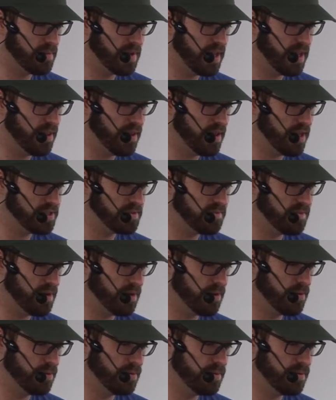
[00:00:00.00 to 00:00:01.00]
And let's
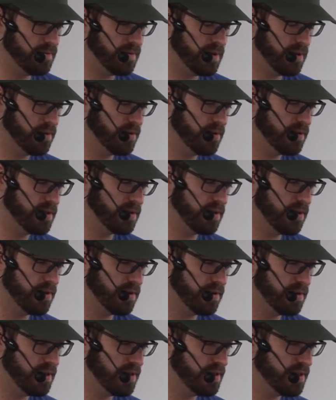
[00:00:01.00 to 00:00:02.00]
focus
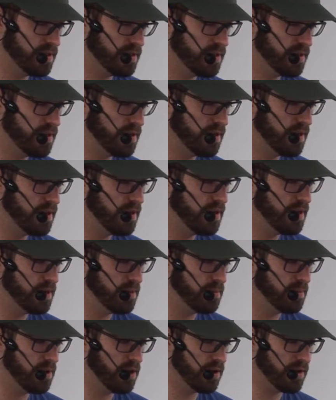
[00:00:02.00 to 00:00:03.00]
on this
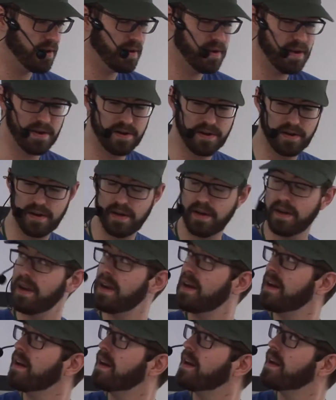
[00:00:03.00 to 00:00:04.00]
block here
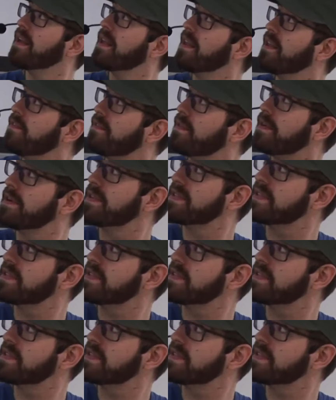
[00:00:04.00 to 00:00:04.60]
for a